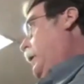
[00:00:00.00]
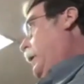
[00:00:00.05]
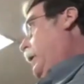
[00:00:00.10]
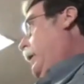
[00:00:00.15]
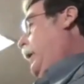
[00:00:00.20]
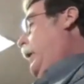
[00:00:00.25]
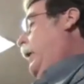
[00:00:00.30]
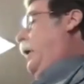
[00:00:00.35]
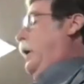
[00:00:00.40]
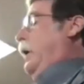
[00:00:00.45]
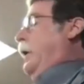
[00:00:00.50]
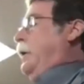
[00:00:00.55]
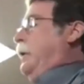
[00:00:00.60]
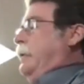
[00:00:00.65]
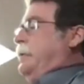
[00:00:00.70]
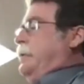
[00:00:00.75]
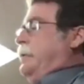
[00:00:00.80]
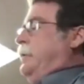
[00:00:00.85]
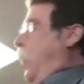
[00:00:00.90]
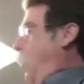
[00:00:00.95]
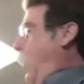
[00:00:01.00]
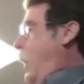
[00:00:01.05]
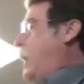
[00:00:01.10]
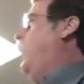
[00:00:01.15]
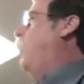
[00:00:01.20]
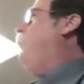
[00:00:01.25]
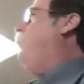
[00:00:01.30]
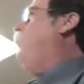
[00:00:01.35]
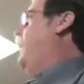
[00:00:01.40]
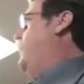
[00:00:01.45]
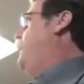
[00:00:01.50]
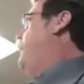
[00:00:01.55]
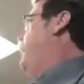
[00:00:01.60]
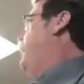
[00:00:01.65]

Uh, so I don't think you